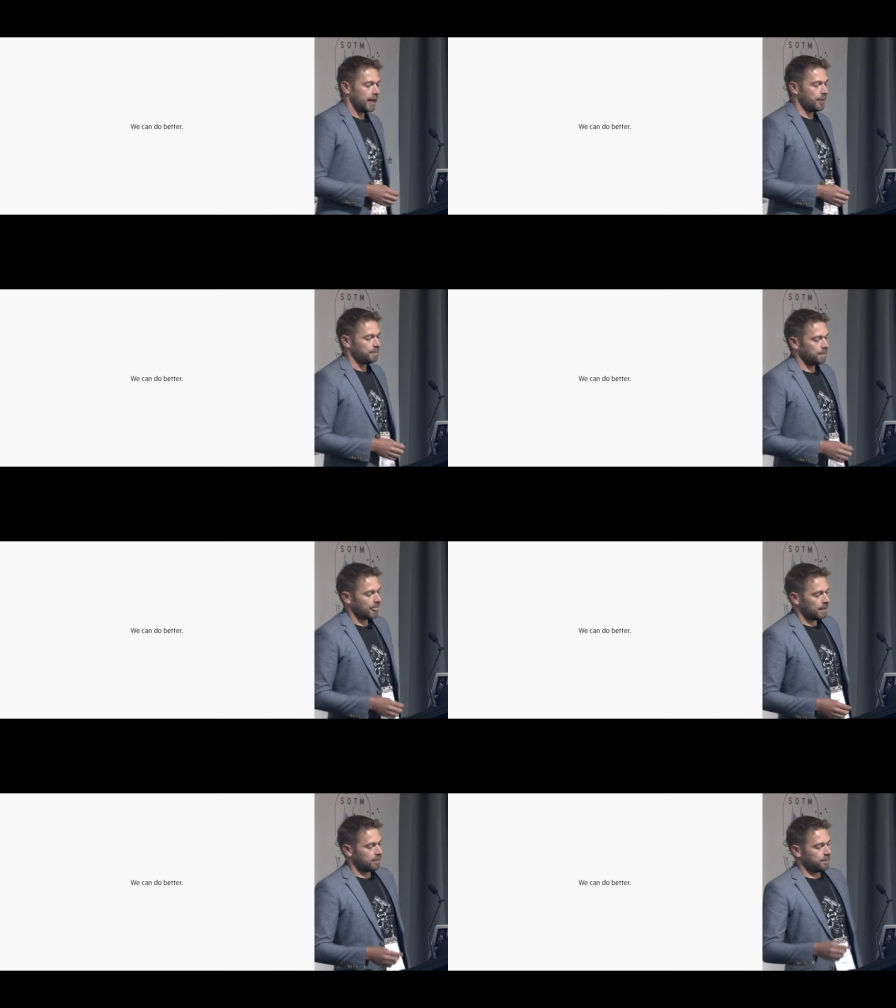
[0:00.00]
Um,
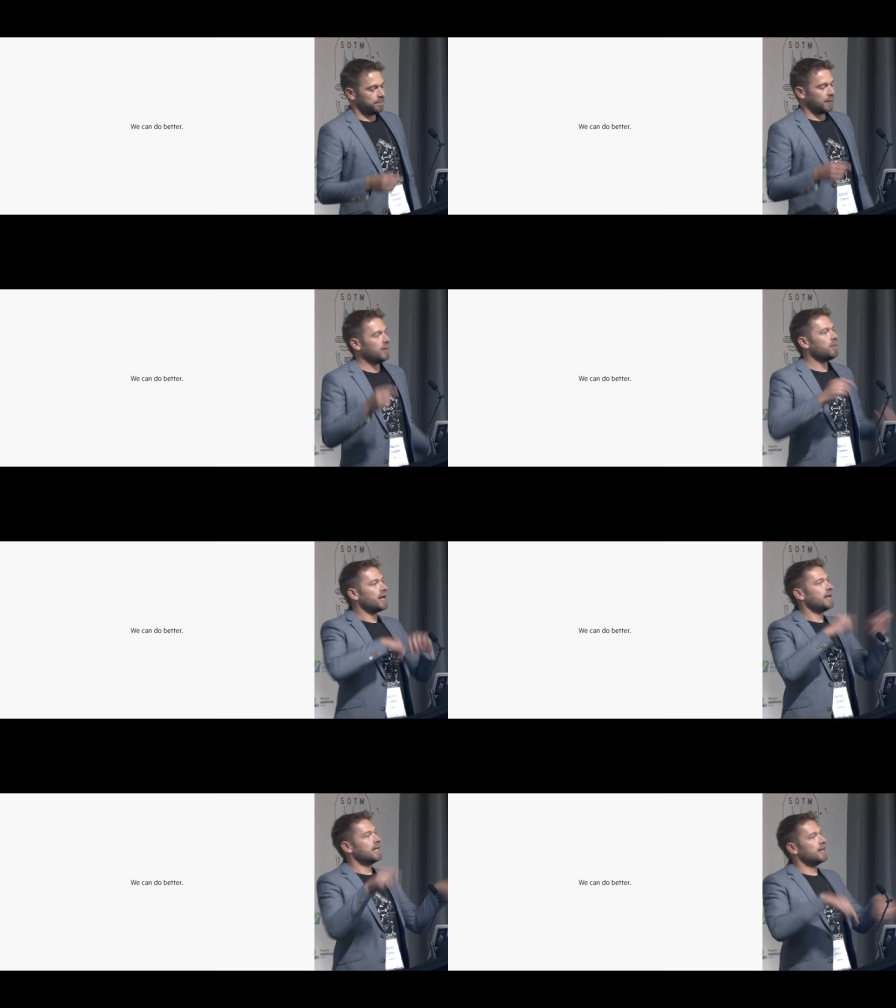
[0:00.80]
but we
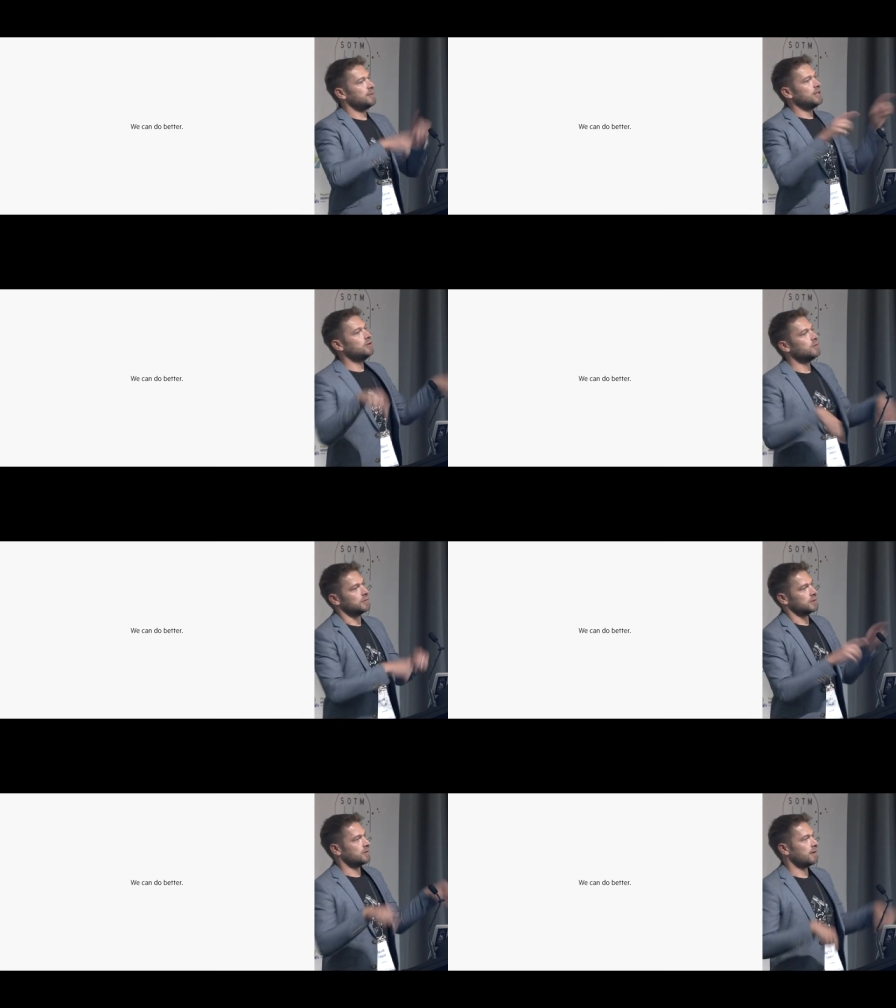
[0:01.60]
want our data to be
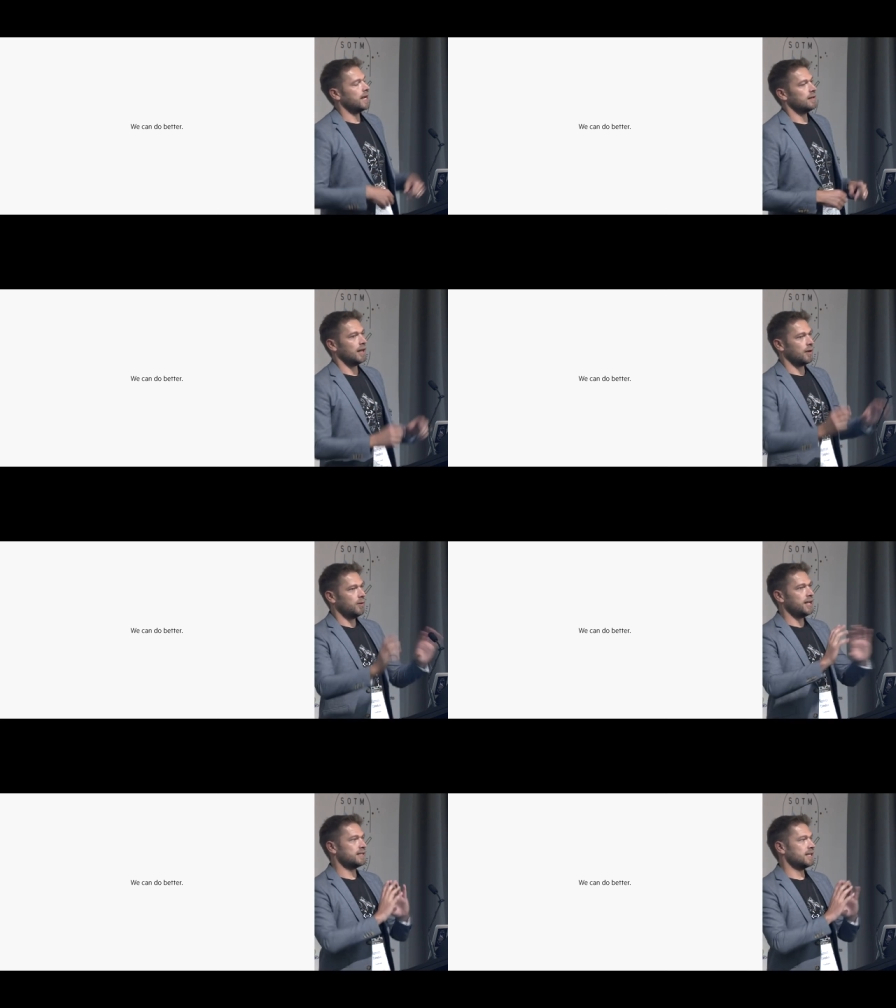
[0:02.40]
used, right? Like
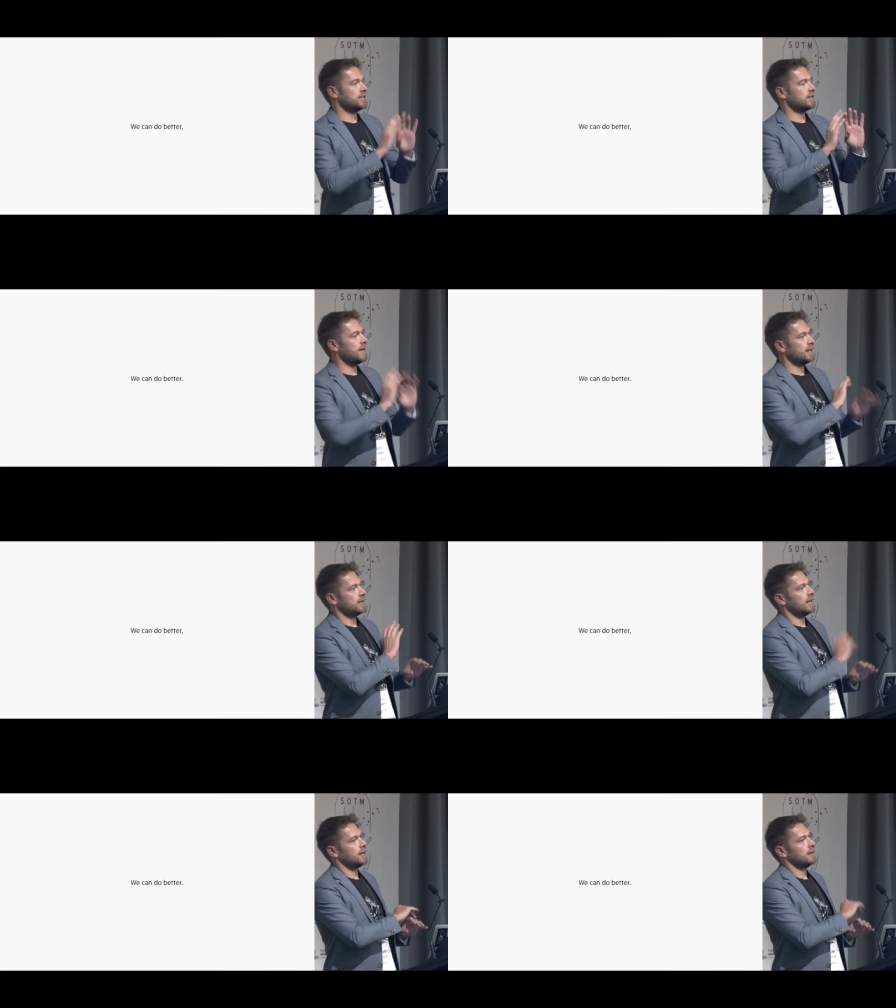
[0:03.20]
we exist to make the
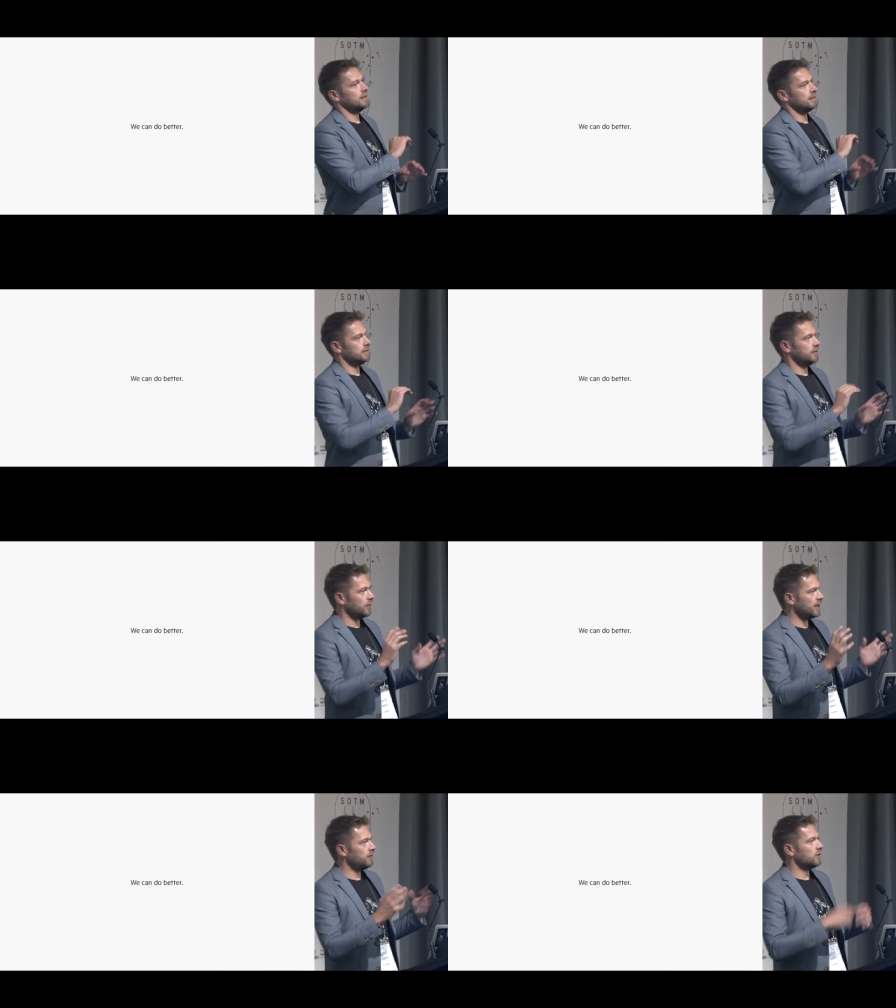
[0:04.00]
data. You know,
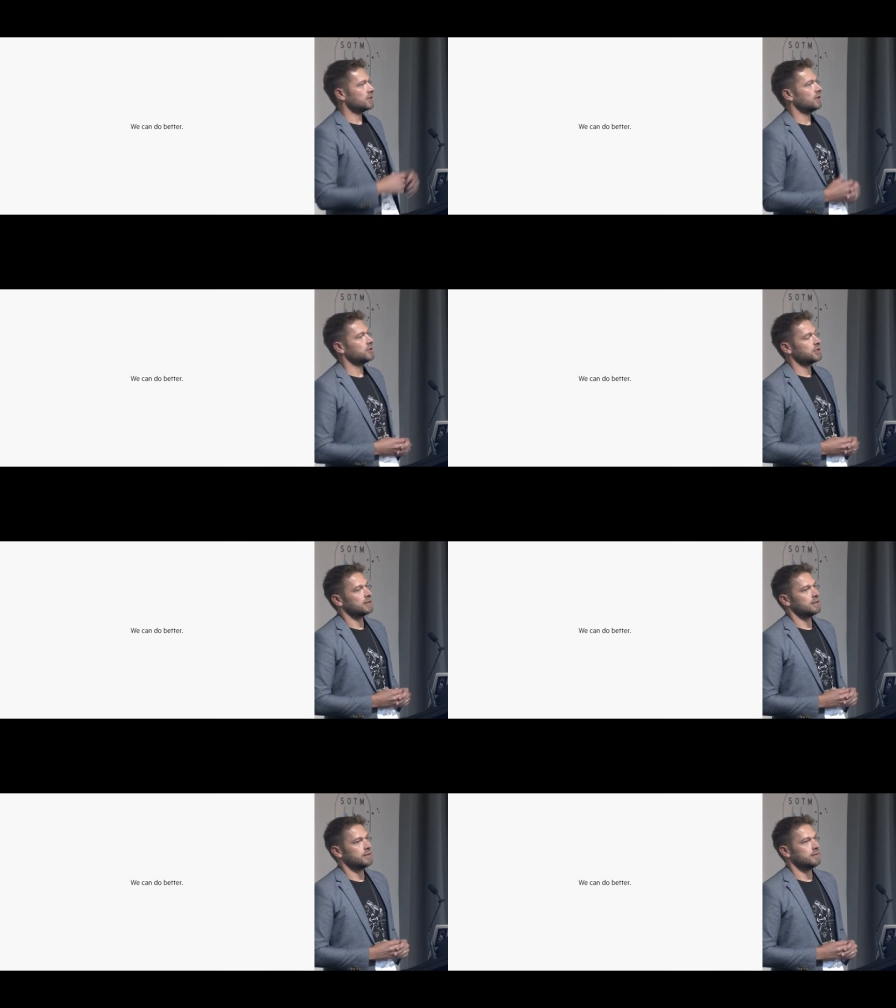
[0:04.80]
we give you a
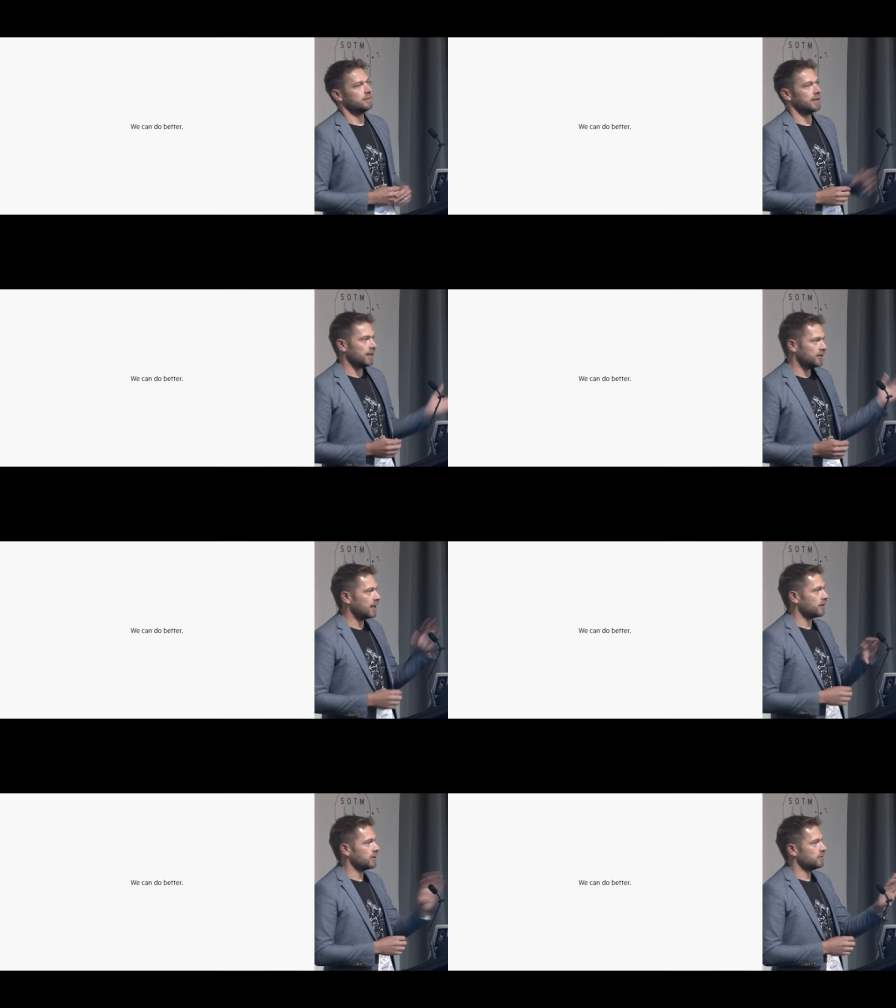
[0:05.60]
solution to get your
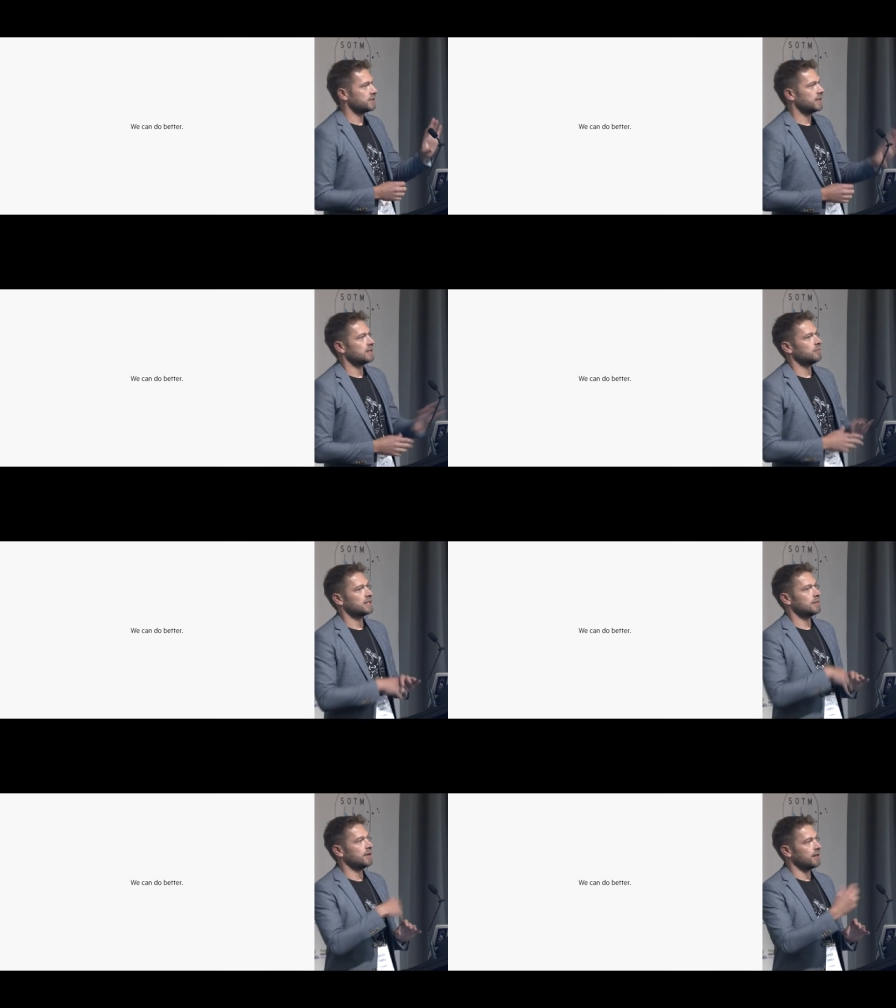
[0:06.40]
data into a system where
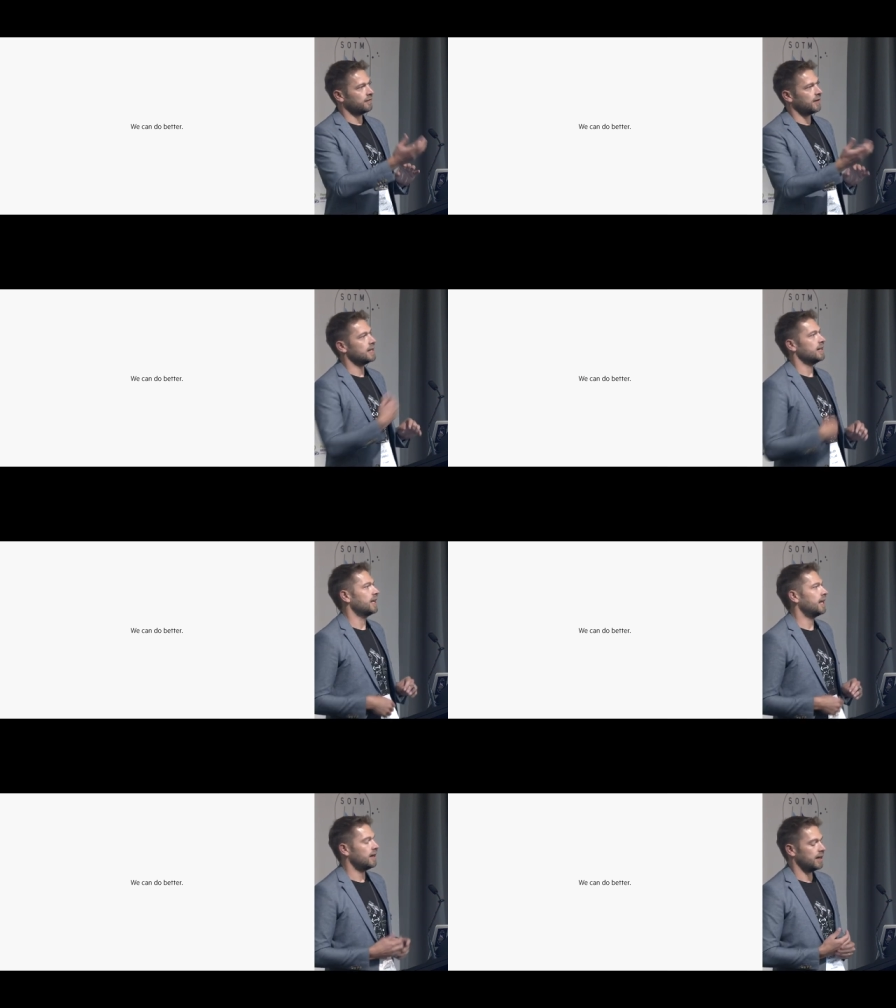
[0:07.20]
someone can find it
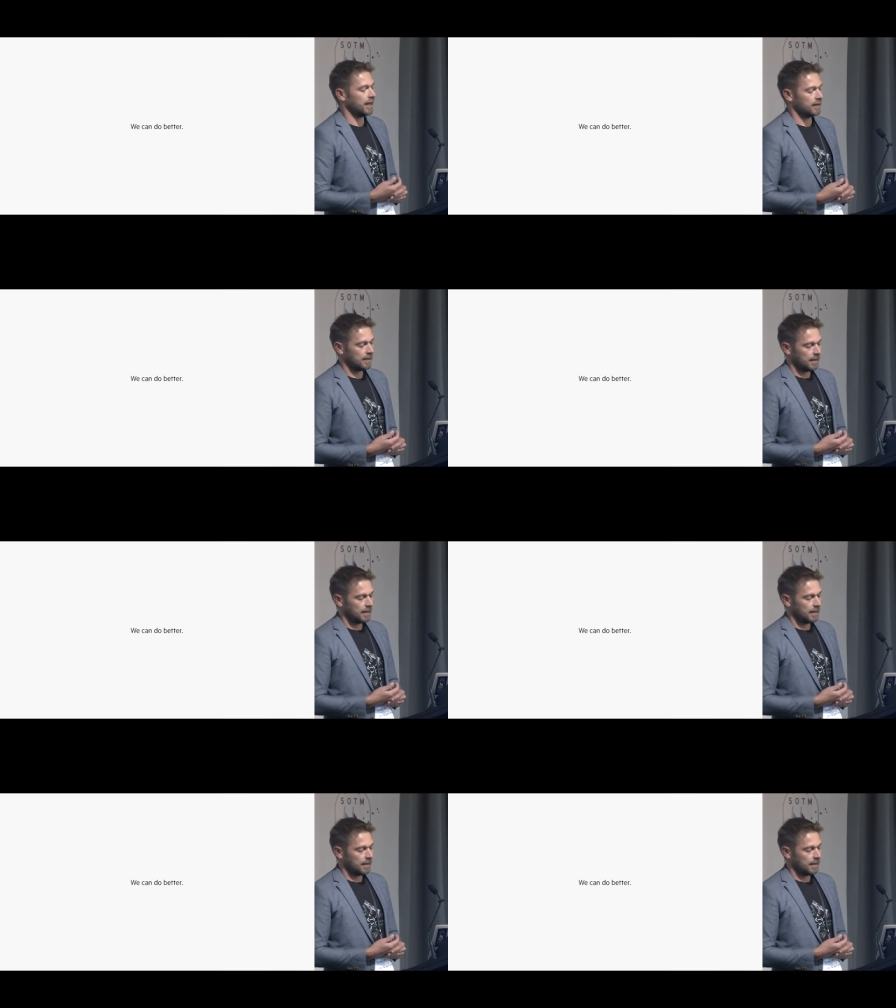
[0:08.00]
and get it again.